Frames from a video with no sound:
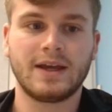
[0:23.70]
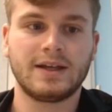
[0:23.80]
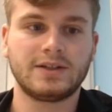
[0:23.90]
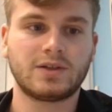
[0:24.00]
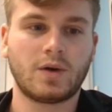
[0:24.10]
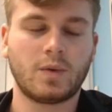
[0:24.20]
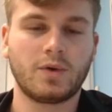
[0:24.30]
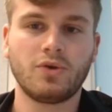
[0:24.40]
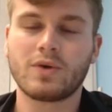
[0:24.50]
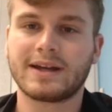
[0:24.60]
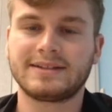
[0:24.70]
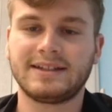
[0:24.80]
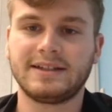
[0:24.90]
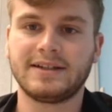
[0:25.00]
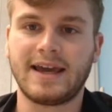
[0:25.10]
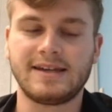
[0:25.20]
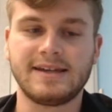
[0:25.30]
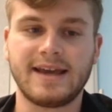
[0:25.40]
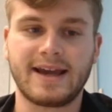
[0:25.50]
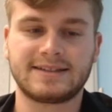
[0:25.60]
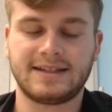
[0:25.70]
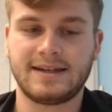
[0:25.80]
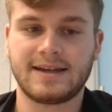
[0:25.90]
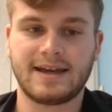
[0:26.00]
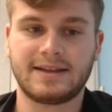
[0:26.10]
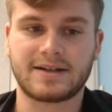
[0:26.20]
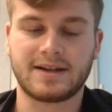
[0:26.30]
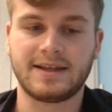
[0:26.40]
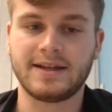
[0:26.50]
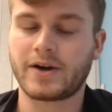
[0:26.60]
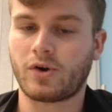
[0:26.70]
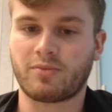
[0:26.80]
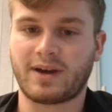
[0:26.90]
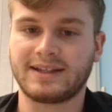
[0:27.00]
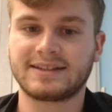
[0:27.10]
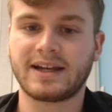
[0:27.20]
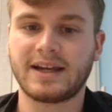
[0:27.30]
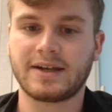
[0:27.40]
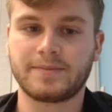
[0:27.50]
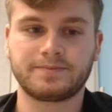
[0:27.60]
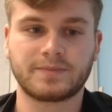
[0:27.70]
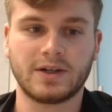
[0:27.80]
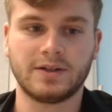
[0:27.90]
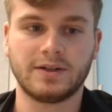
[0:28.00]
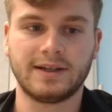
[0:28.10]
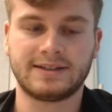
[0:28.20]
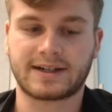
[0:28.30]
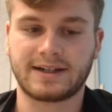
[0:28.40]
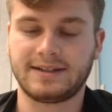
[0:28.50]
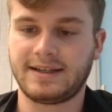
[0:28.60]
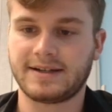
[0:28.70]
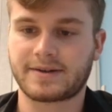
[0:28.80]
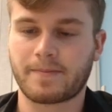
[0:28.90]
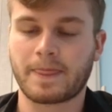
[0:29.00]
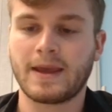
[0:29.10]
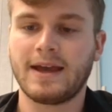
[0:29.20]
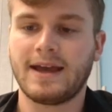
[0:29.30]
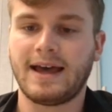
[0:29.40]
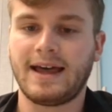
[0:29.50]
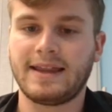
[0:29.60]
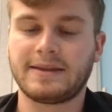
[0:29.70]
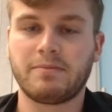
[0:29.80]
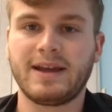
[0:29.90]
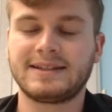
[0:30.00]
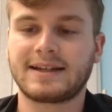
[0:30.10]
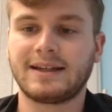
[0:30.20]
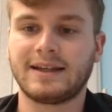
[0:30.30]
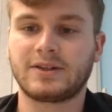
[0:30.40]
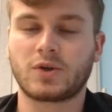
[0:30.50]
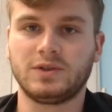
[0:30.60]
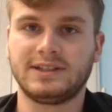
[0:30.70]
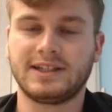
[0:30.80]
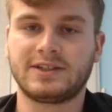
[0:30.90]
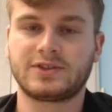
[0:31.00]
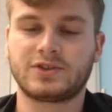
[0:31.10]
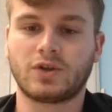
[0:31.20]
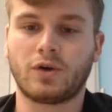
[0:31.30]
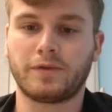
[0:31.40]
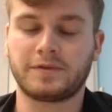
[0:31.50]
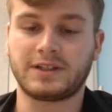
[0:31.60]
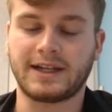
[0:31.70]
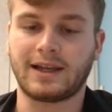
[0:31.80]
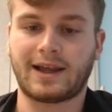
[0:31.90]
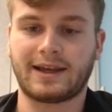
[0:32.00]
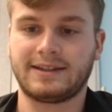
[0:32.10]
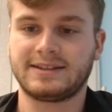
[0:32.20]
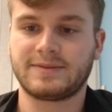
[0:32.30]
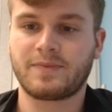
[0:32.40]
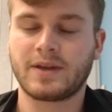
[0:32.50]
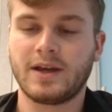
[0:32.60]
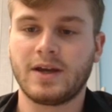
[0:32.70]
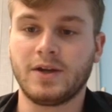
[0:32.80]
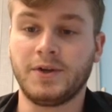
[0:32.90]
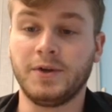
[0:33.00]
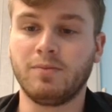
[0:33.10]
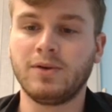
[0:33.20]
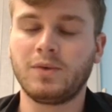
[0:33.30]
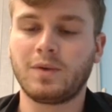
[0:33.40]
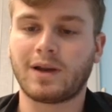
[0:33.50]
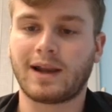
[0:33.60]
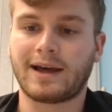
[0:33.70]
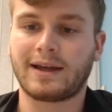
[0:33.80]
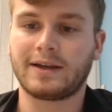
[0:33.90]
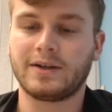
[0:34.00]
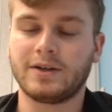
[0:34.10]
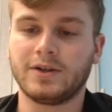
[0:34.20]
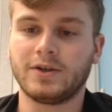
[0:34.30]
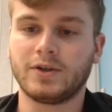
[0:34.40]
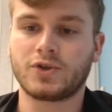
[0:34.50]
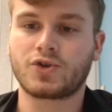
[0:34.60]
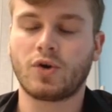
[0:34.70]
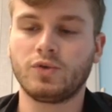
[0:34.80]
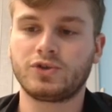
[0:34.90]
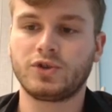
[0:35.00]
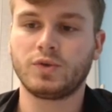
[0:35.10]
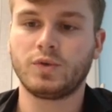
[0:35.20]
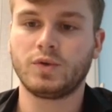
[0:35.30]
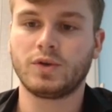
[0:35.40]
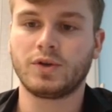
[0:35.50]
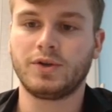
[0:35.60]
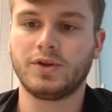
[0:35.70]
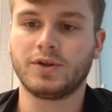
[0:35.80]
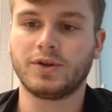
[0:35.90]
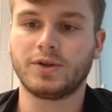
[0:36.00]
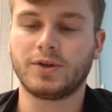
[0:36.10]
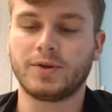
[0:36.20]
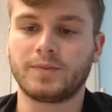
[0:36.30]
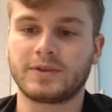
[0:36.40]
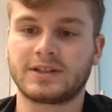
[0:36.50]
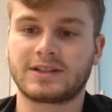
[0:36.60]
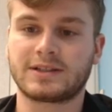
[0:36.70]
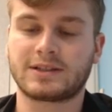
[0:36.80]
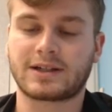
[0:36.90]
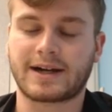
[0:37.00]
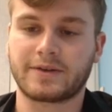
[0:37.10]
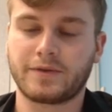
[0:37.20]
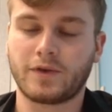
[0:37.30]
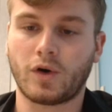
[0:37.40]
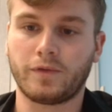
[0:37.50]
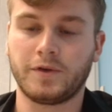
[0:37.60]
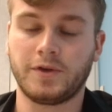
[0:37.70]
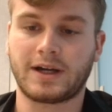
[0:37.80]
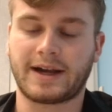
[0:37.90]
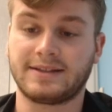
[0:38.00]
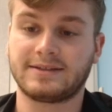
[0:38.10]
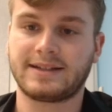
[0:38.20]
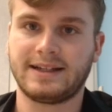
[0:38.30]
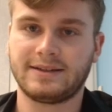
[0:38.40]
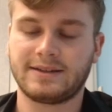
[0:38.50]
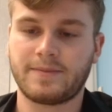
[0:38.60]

So you can see the ADX indicator here on my screen, it's right here, and basically it consists of three lines. The blue line shows you the strength of the current trend.